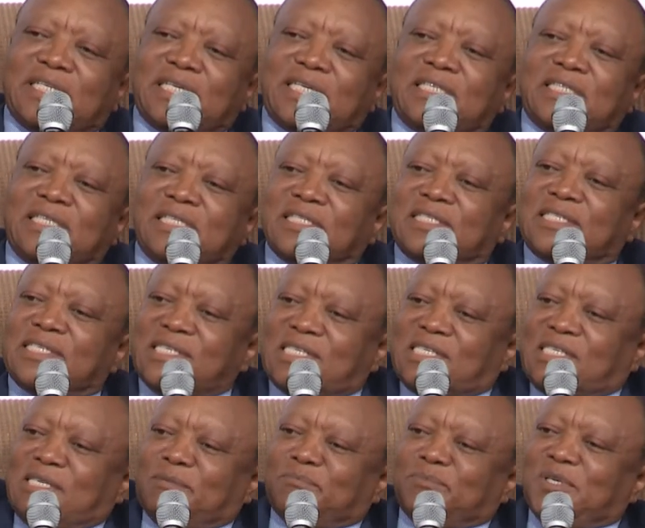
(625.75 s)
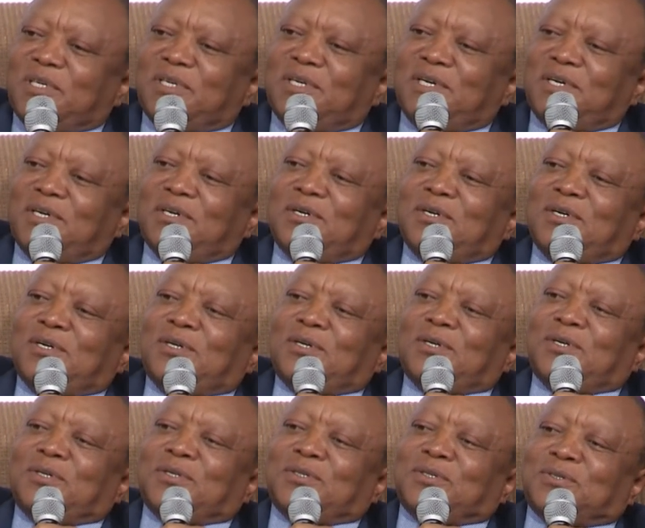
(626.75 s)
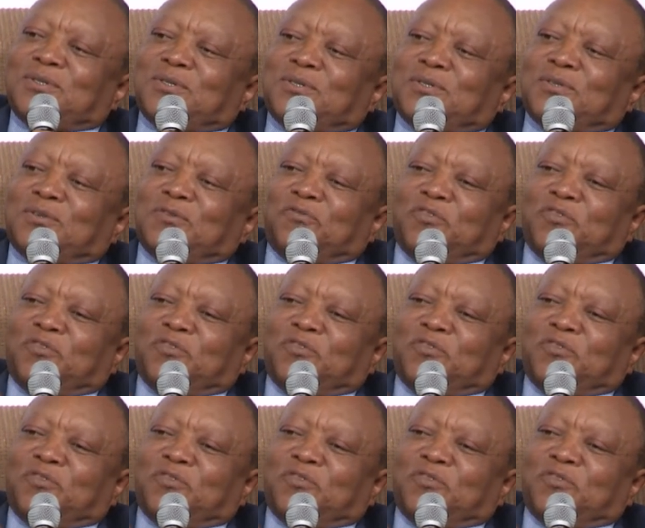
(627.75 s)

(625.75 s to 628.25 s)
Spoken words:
ticketing system to